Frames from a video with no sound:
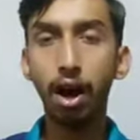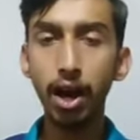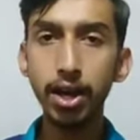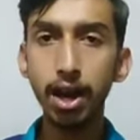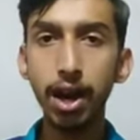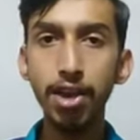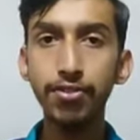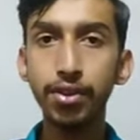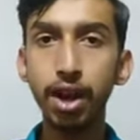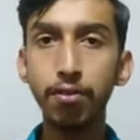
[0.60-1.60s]
Hi
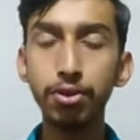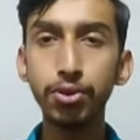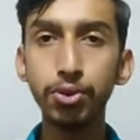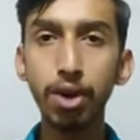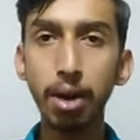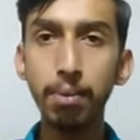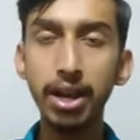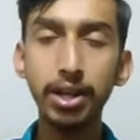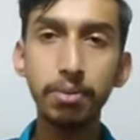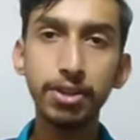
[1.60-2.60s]
guys, how are you?
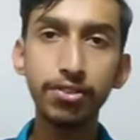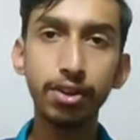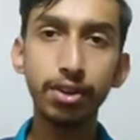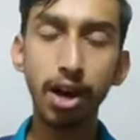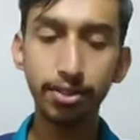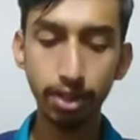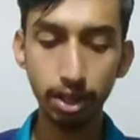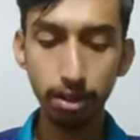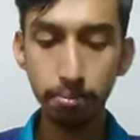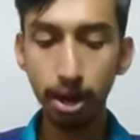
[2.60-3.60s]
My name is Sardar
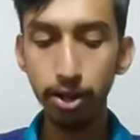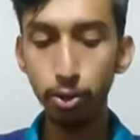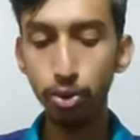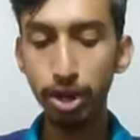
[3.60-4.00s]
Tayyib, and uh,